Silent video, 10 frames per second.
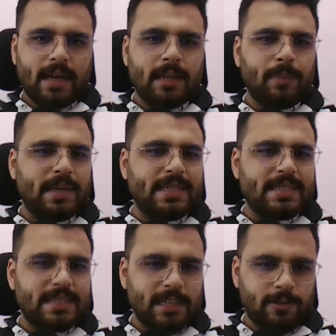and he played
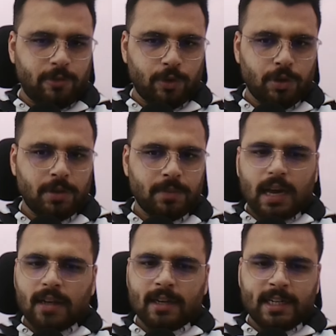c4.
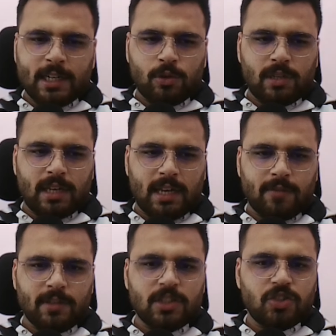Tal continued the
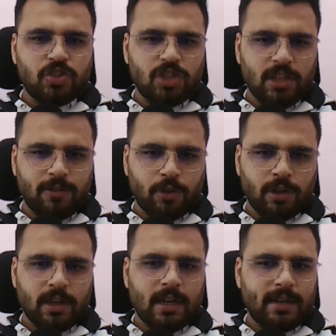game with
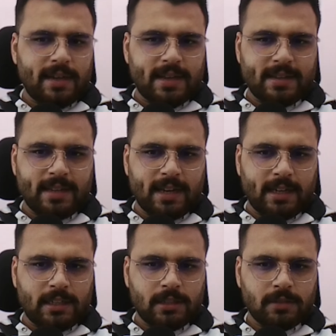g4, attacking the
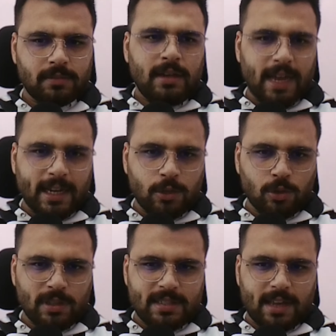knight, knight
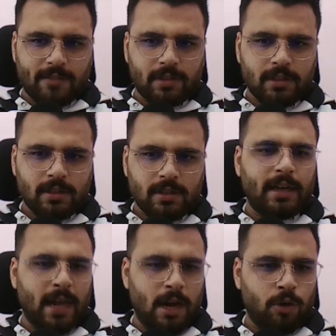to e7,
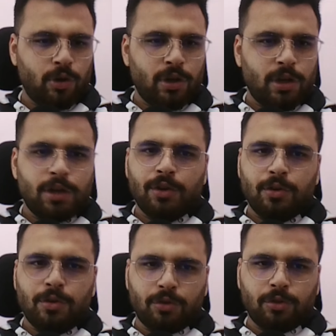and now
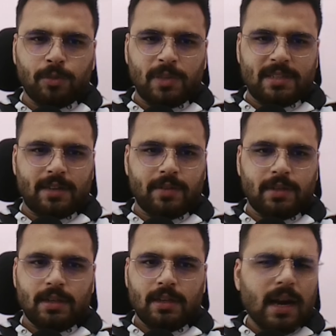rook to b7.
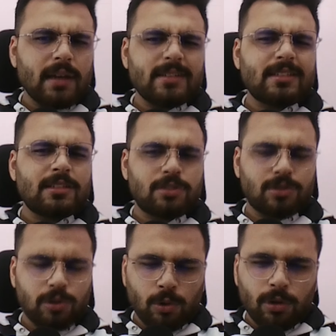Tal is
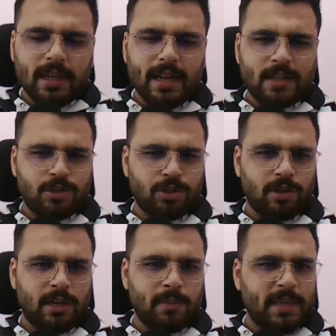slowly and
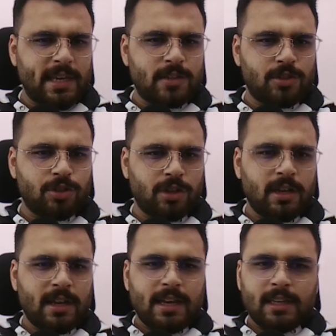surely making sure
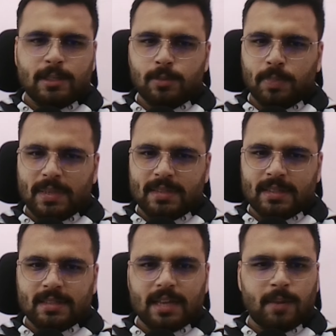his
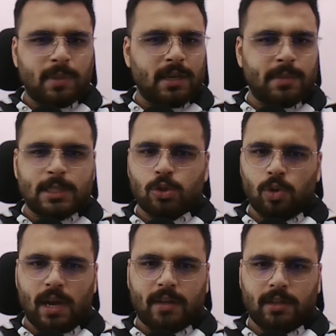pieces are becoming
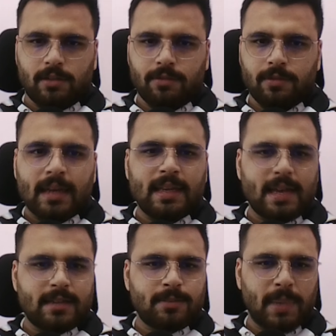so active, and
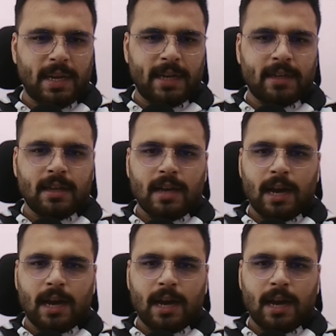he has made